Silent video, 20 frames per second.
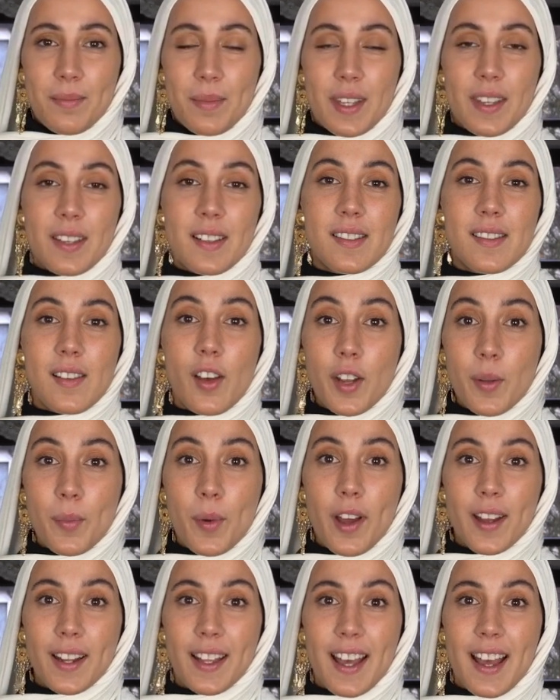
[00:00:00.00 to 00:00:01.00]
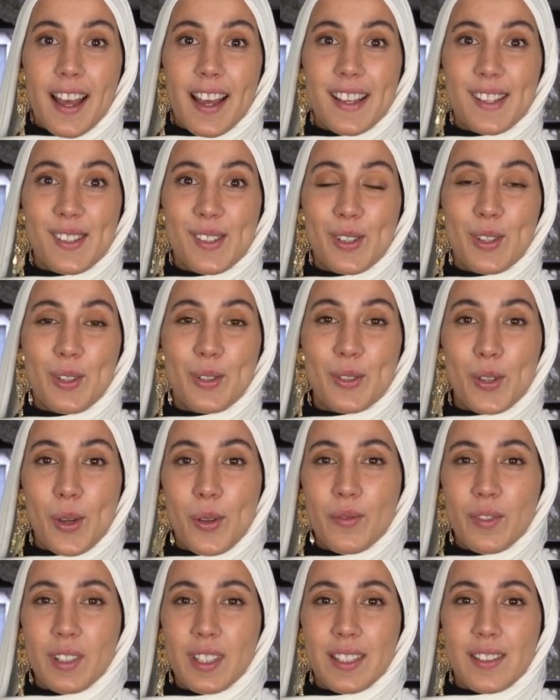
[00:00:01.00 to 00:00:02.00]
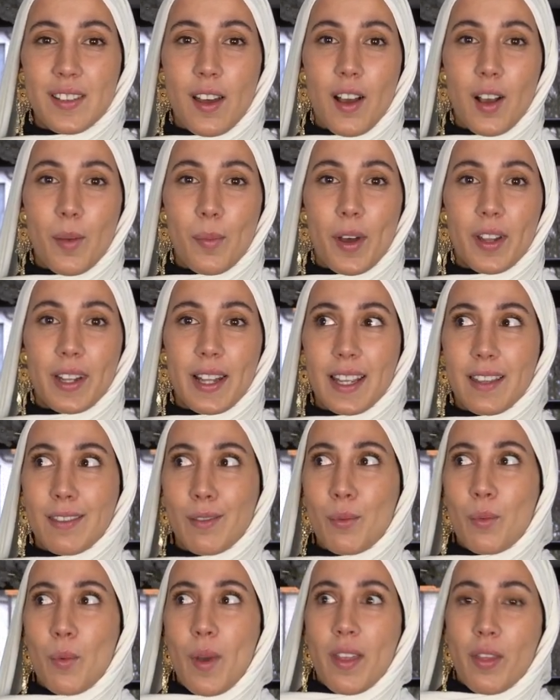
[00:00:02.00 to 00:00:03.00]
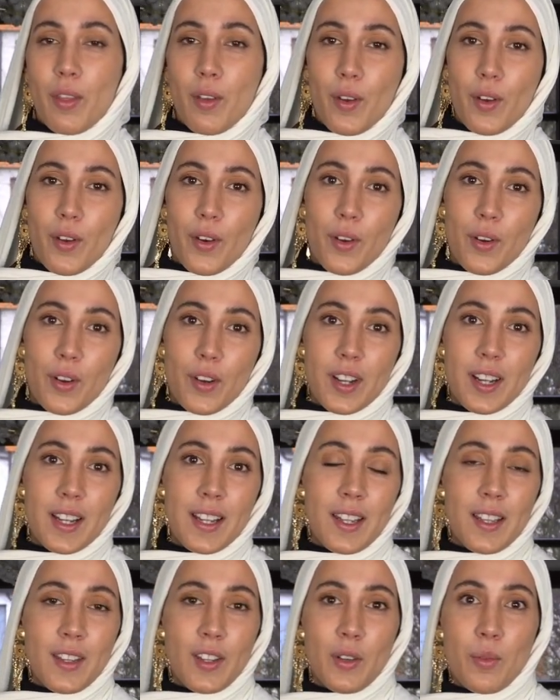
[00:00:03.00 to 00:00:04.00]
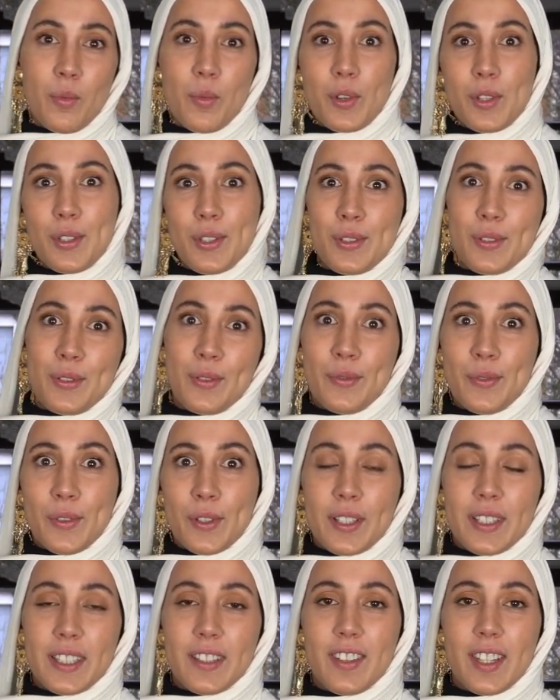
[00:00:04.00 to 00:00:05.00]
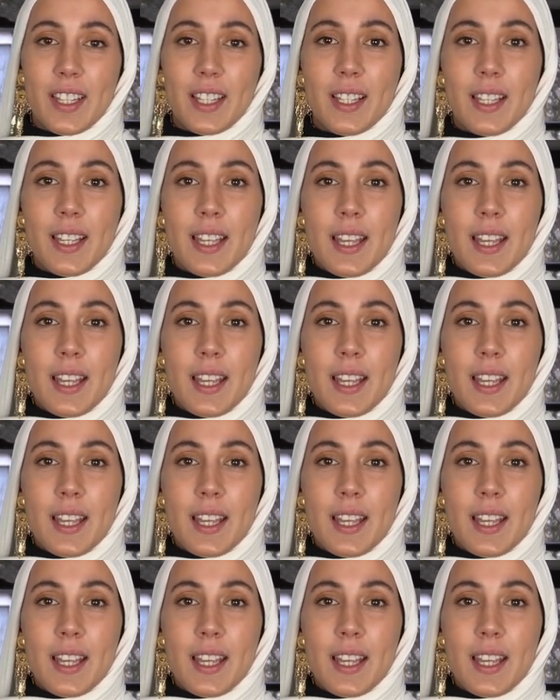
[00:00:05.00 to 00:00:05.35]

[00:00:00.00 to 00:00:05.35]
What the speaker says: Because on a podcast, you don't really talk about like the weather or what do you do for a living.